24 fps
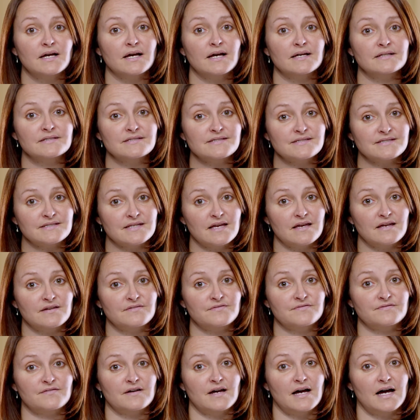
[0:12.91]
and
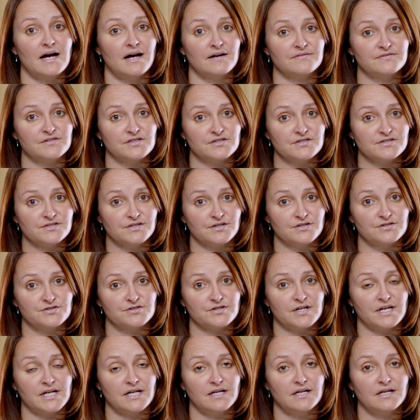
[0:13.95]
safe after
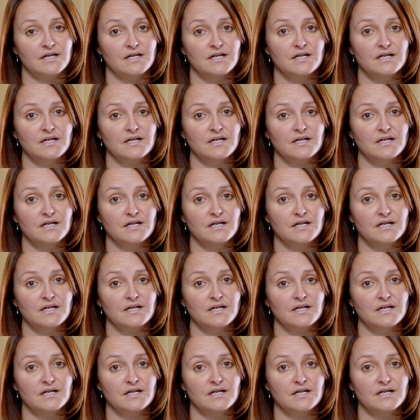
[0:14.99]
surgery.